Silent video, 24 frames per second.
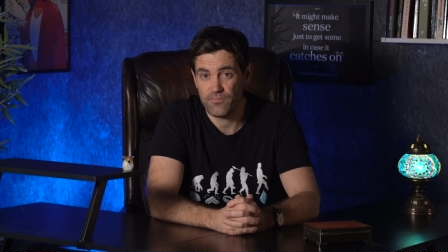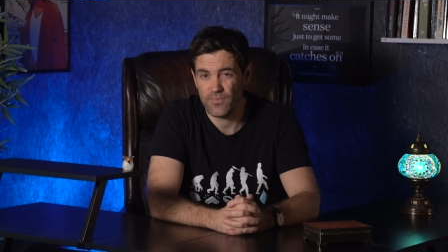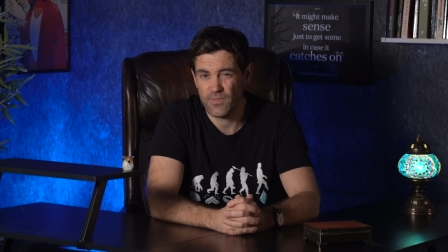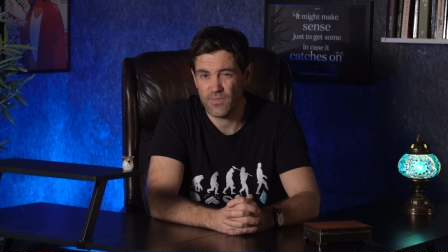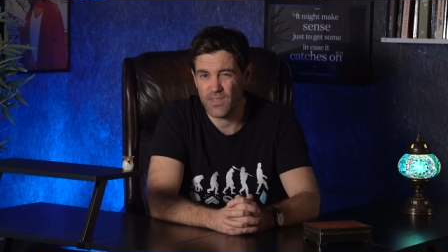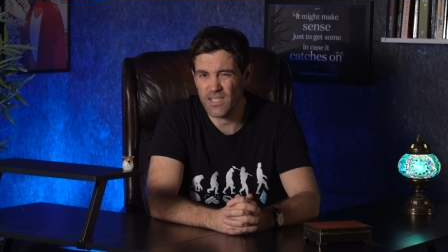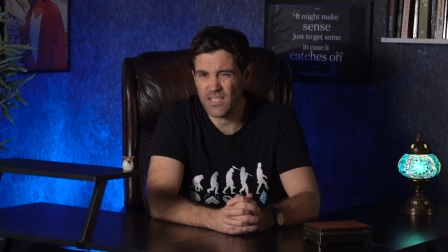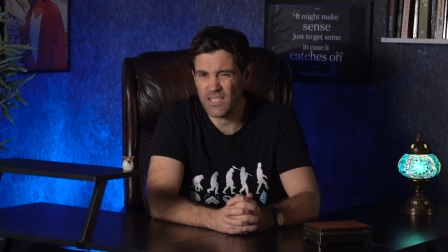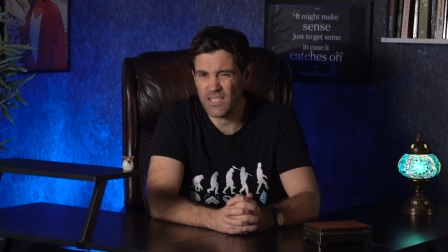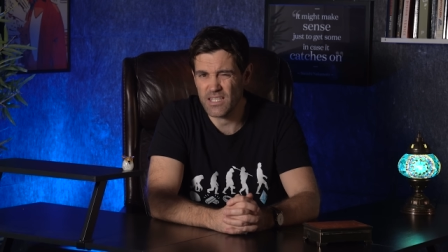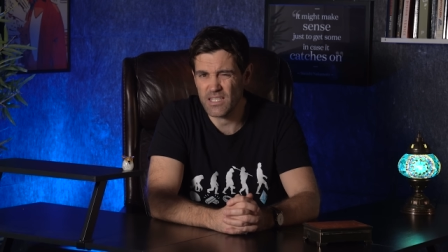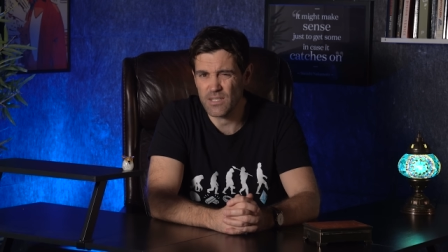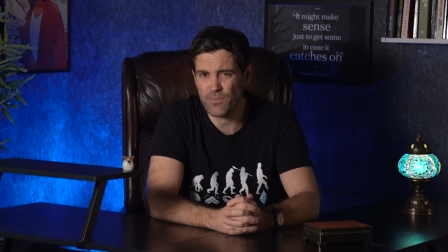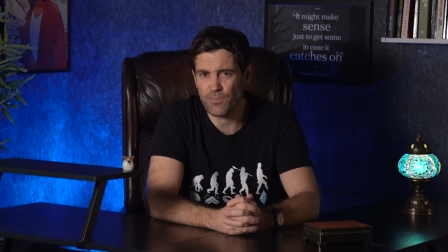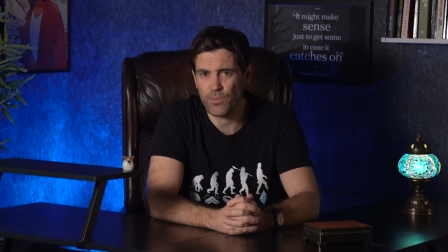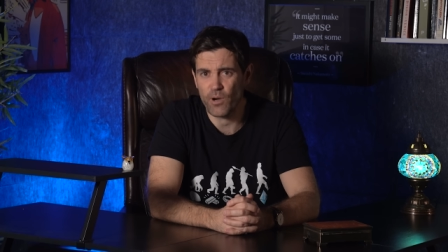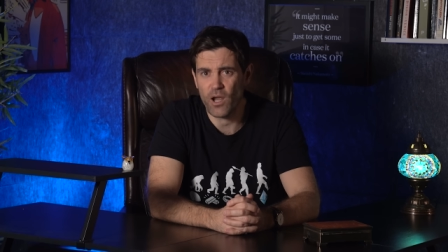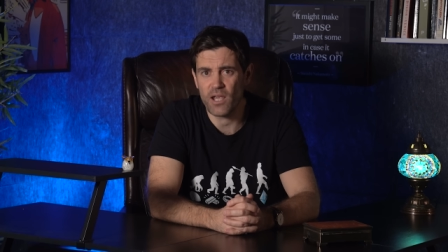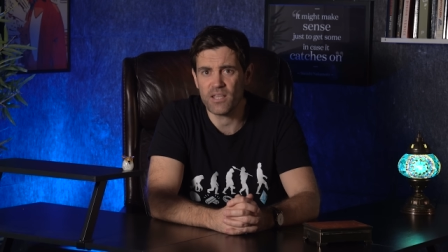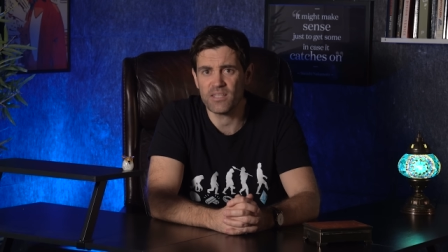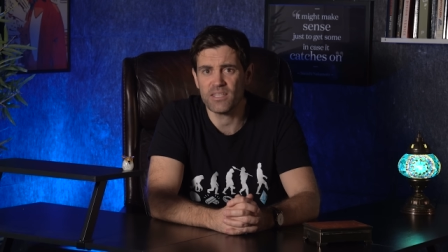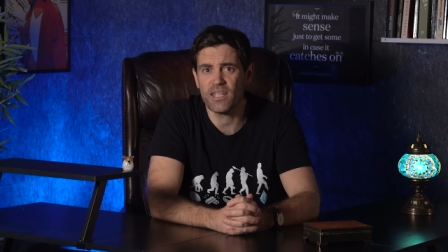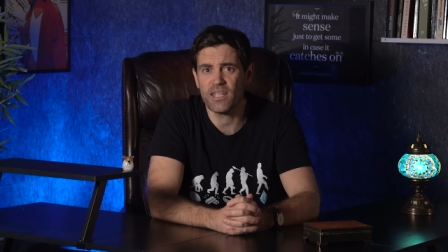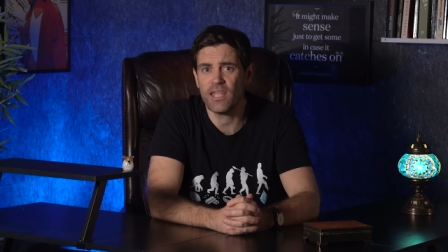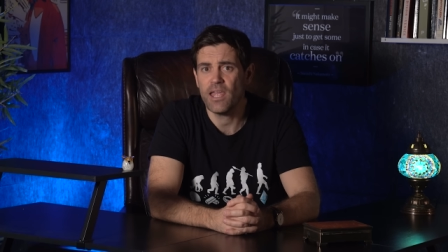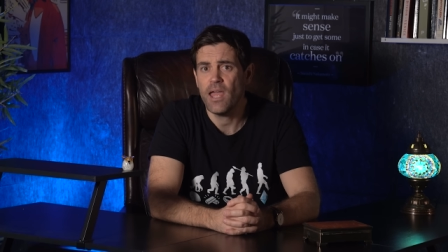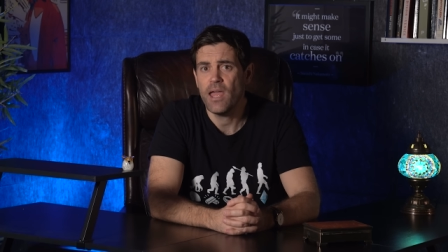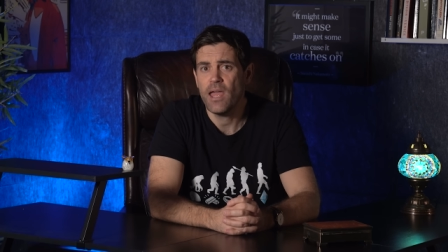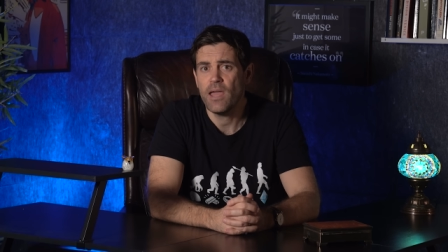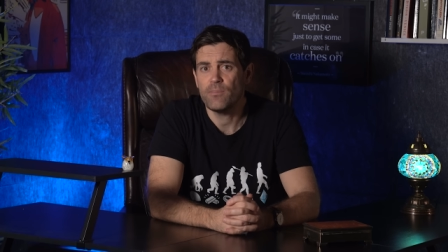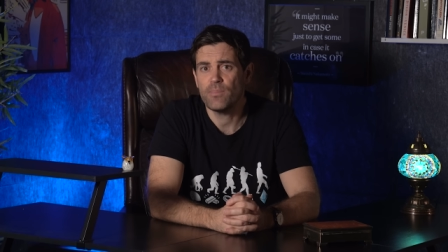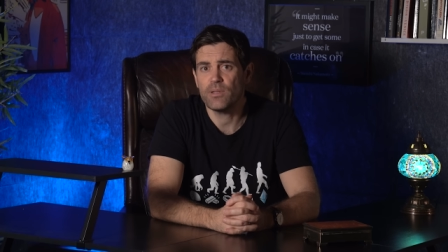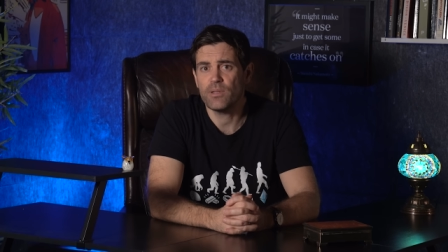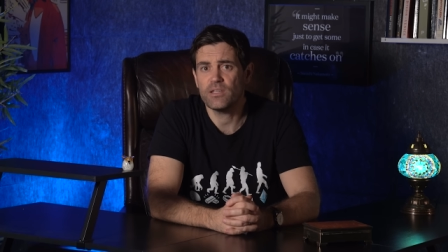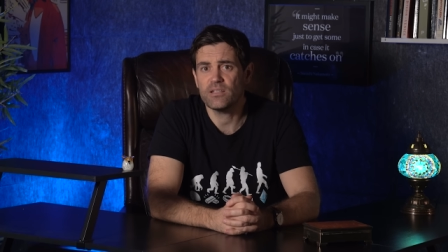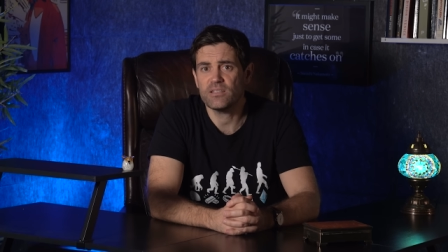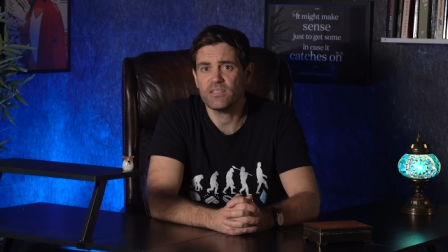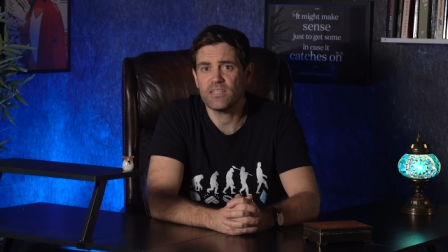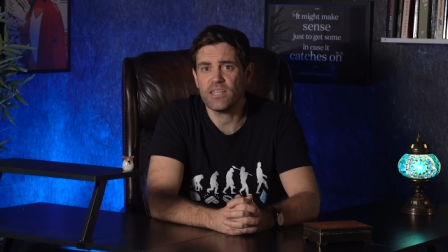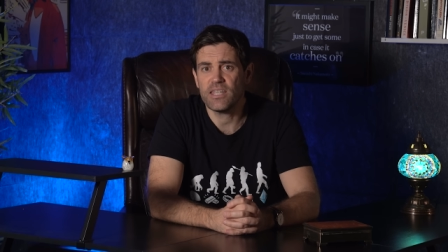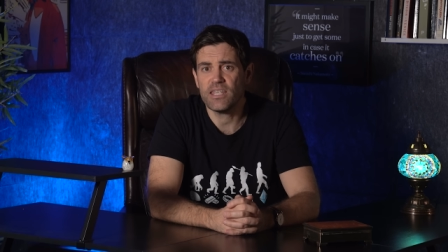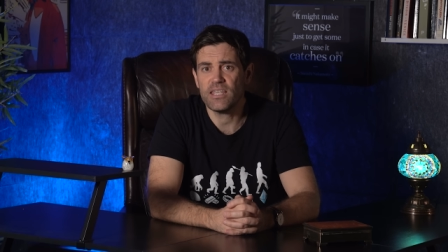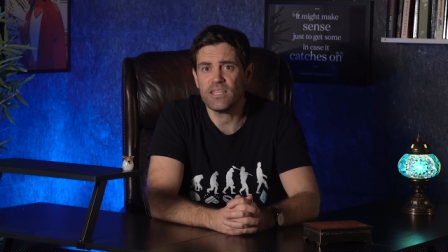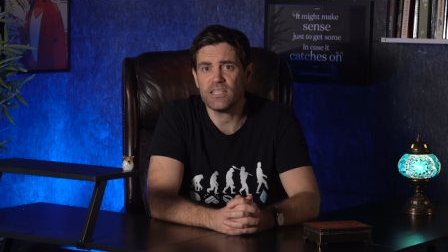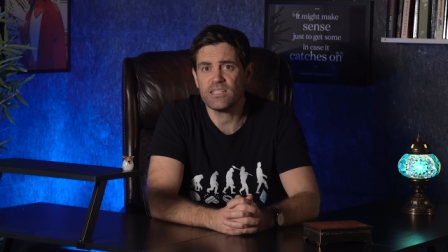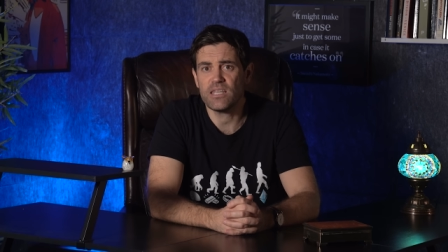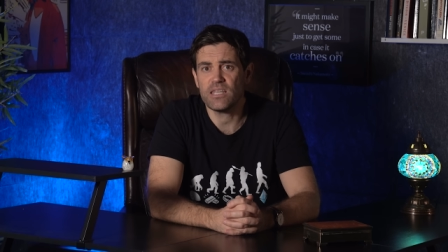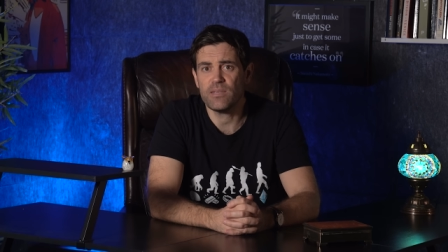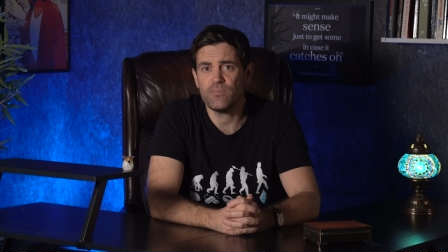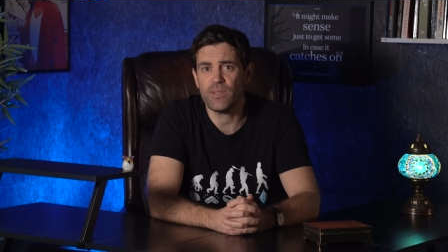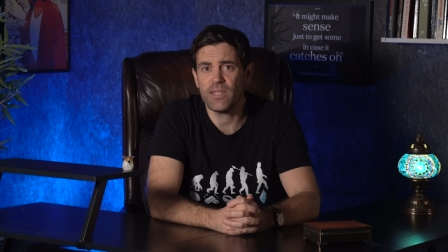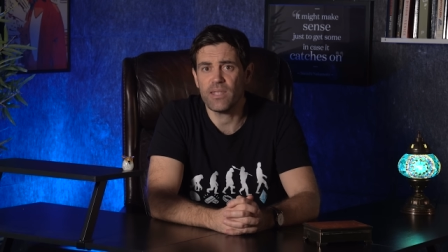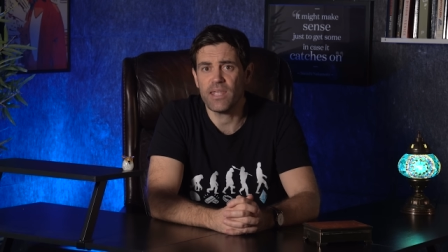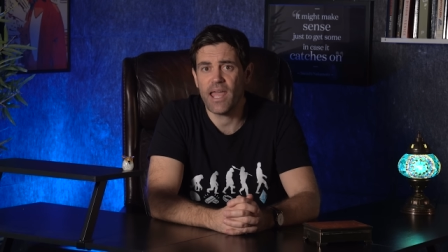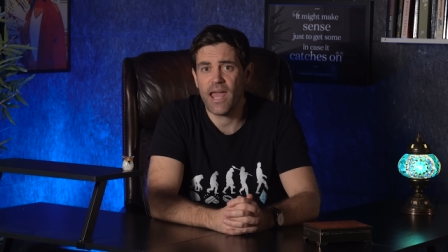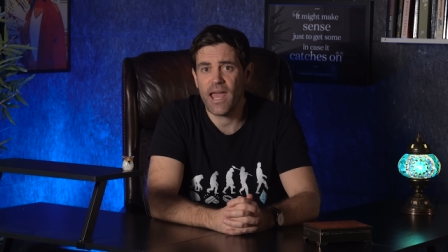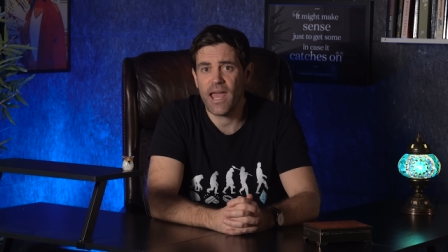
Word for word: This is surprising because the ECB